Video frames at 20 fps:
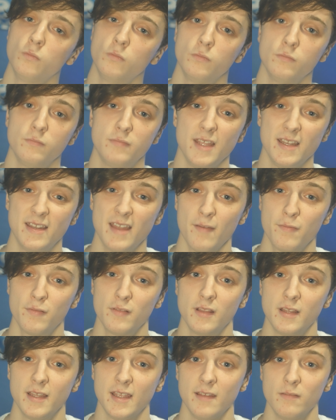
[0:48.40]
They
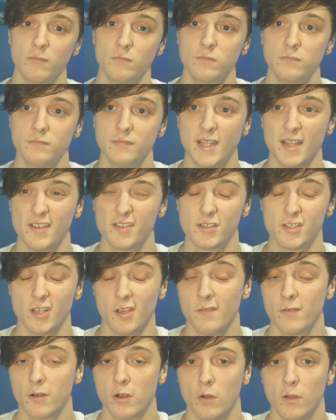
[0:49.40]
definitely didn't
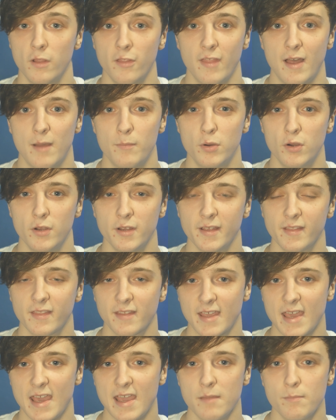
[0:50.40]
deserve a goal at that point in the
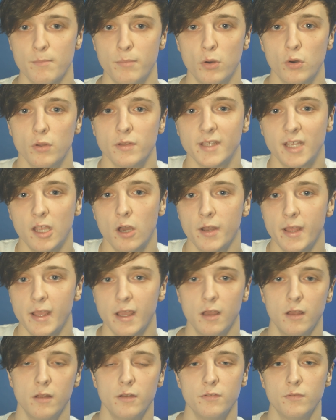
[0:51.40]
game, but they got it.
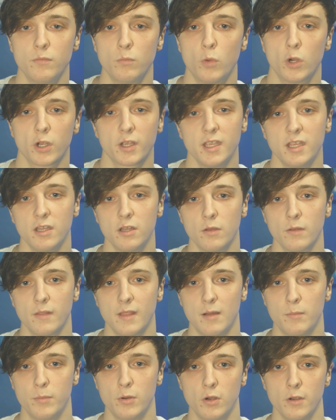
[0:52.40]
And what can you do at
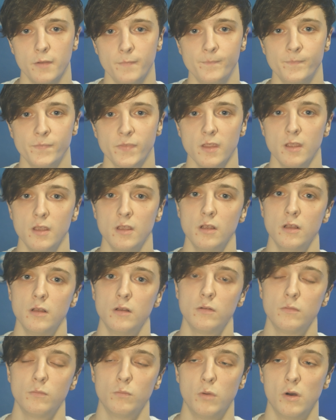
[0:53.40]
that point?
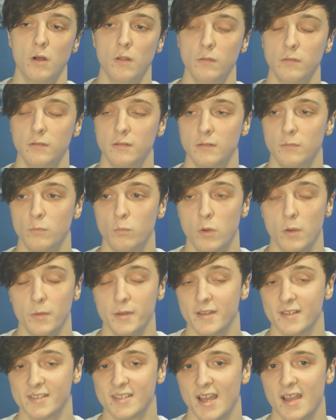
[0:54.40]
Well, what we
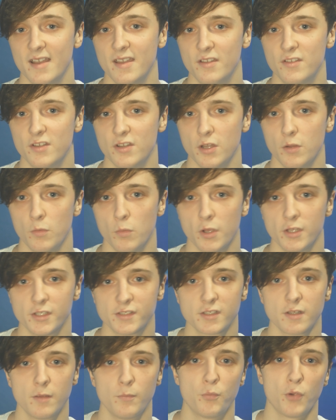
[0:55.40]
decided to do
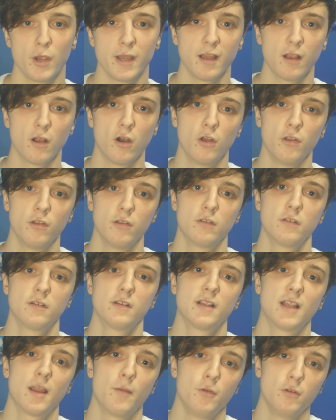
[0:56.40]
was bring on
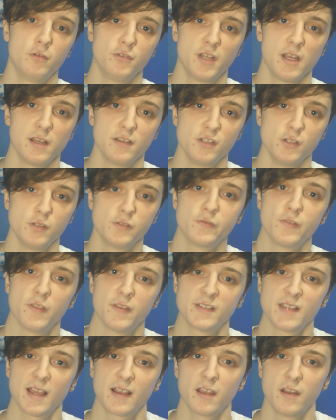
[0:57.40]
Gabriel Jesus for the
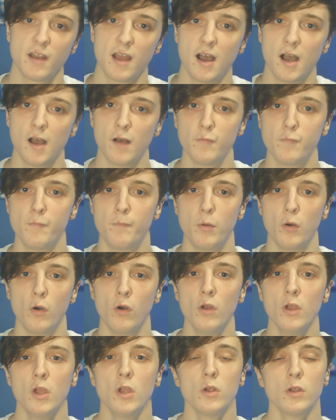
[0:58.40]
second half, but
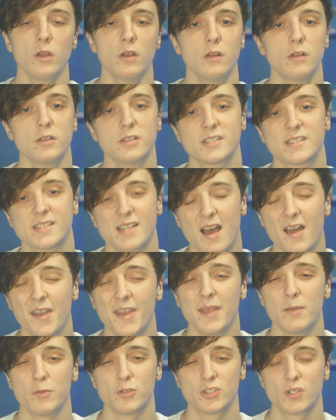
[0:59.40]

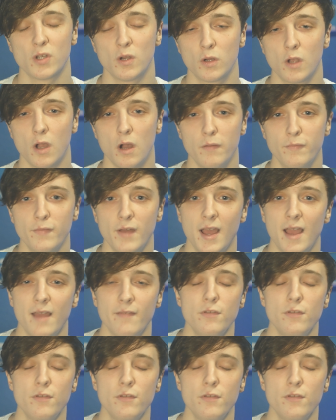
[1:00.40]
Sané was took off. I have